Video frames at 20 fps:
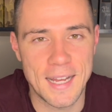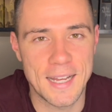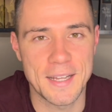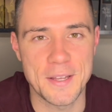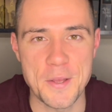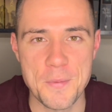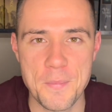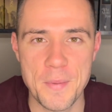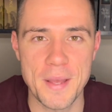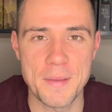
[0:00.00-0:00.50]

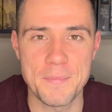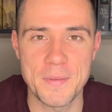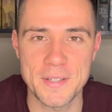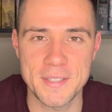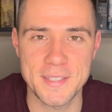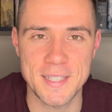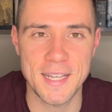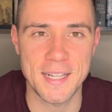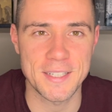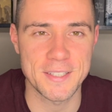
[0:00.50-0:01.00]
it must
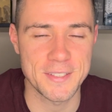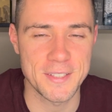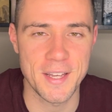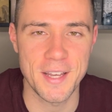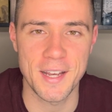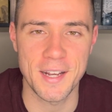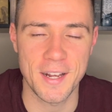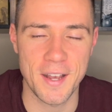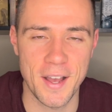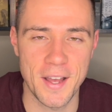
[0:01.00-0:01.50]
take a
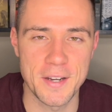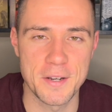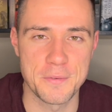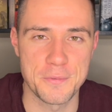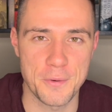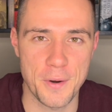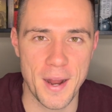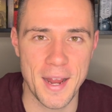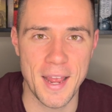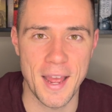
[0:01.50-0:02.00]
certain kind of
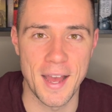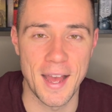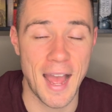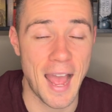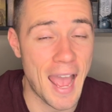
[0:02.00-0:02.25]
writer,